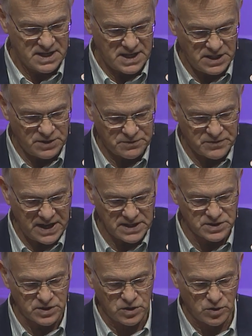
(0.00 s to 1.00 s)
He
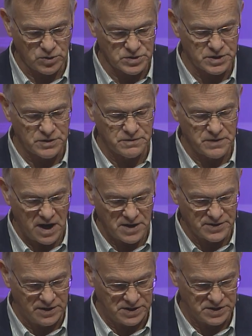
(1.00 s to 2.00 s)
defends the cause of the
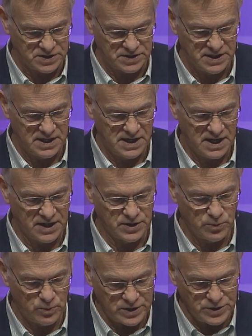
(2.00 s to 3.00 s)
fatherless and
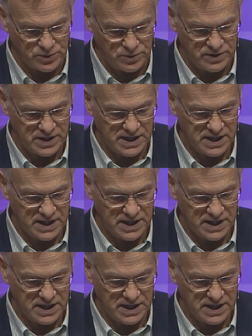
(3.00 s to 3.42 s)
the widow.